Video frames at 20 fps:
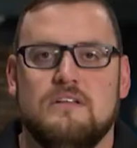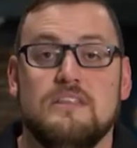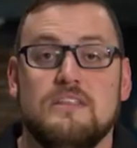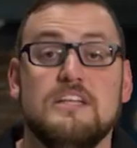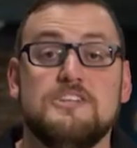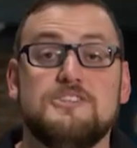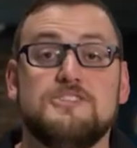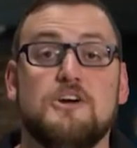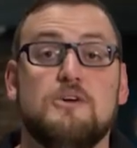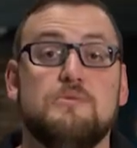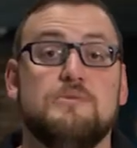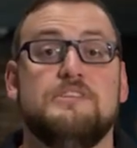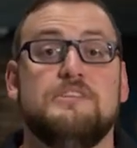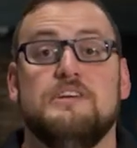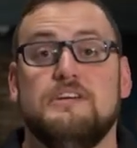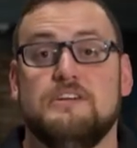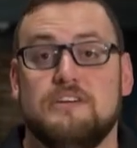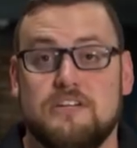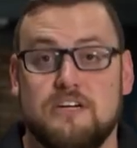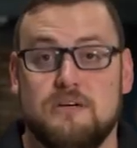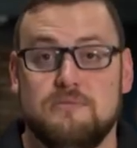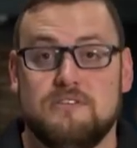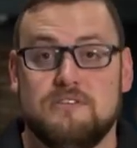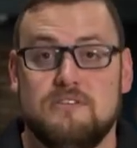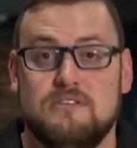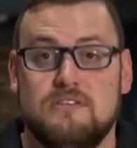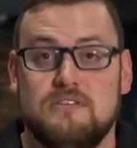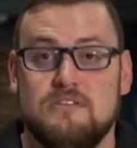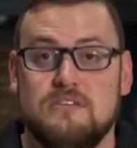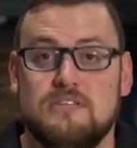Let's start with the ear cups.
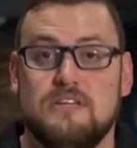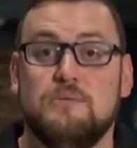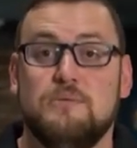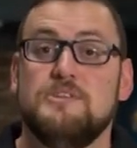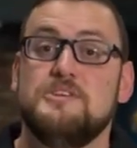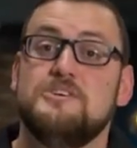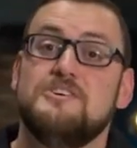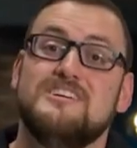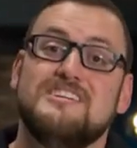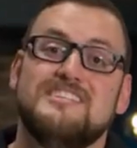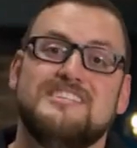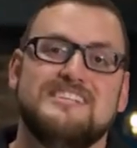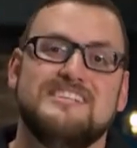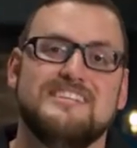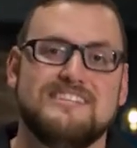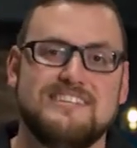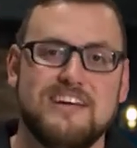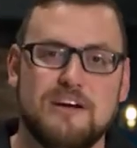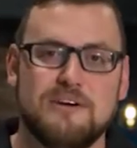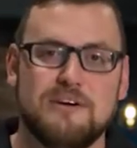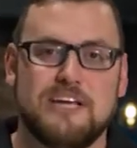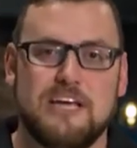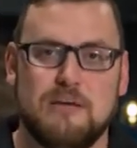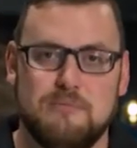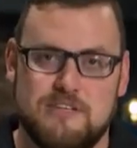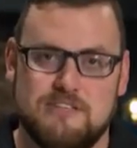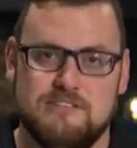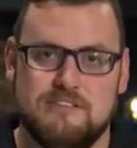Now, whether you're in a six hour gaming